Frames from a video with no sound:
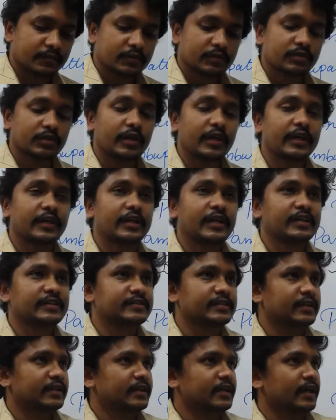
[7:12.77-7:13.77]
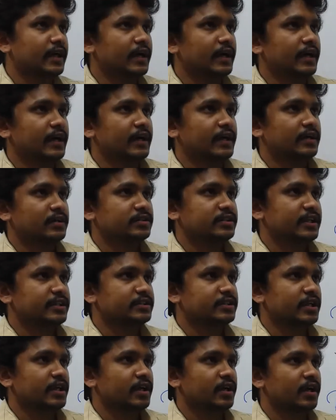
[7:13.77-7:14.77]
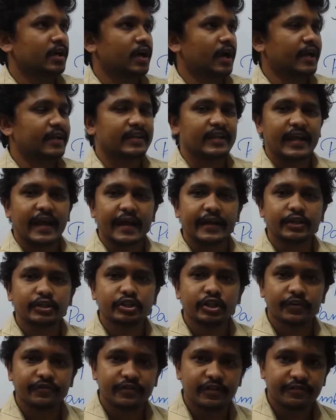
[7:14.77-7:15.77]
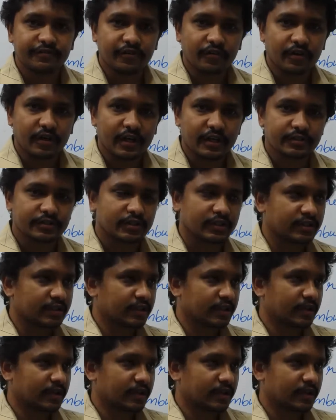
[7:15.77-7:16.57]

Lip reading: So it is just at the edge of the forest.